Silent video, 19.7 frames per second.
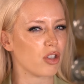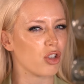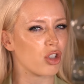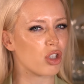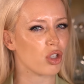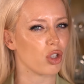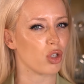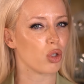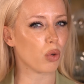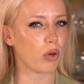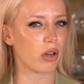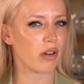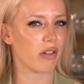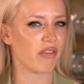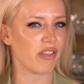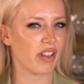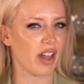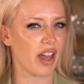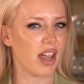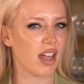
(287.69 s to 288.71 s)
It's just sort
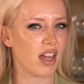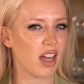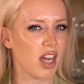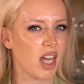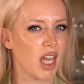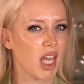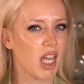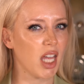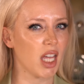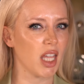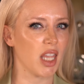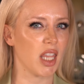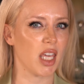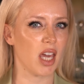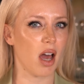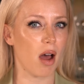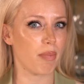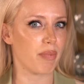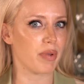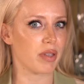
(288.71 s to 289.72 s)
of like
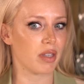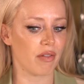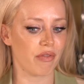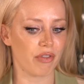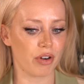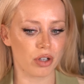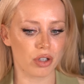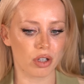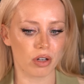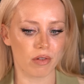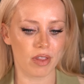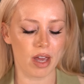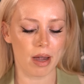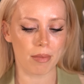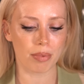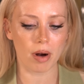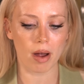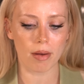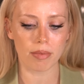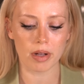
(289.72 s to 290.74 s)
the opposite version of
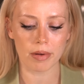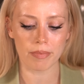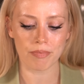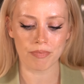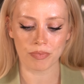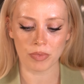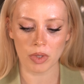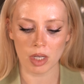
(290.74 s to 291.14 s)
that problem.